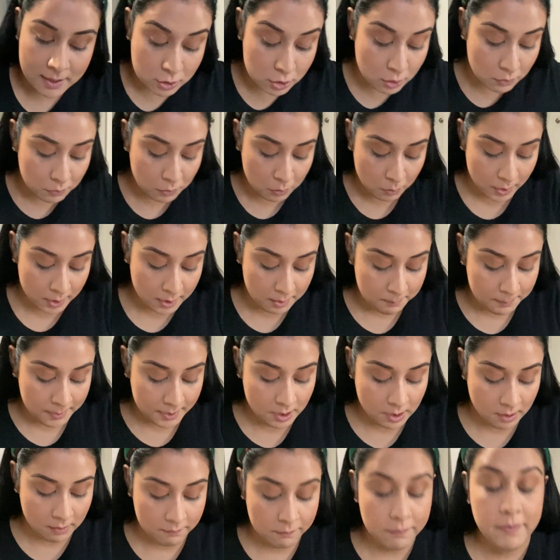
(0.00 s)
So if you want to be
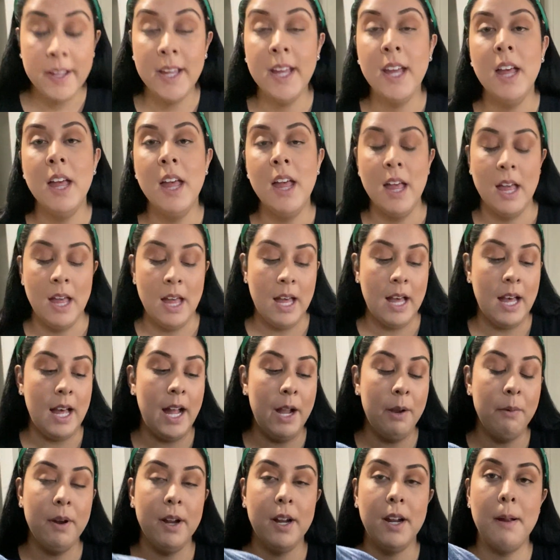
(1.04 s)
comfy,
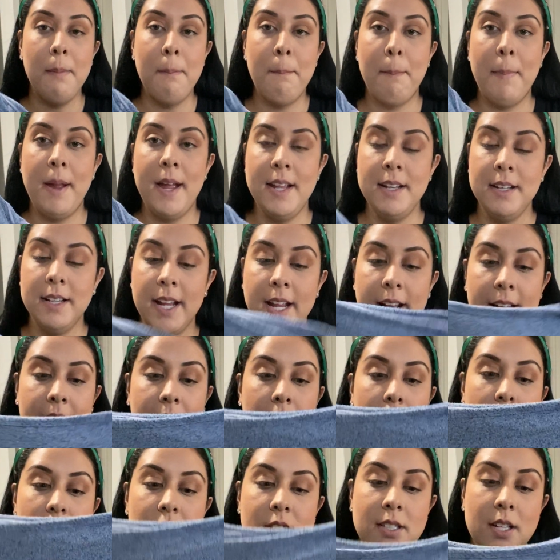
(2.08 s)
I recommend getting
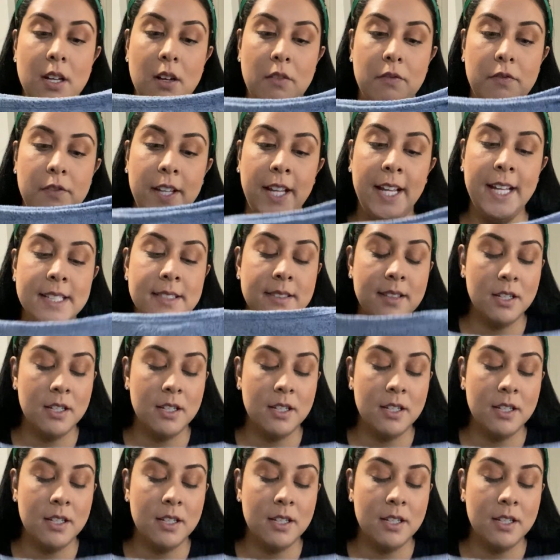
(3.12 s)
yourself these.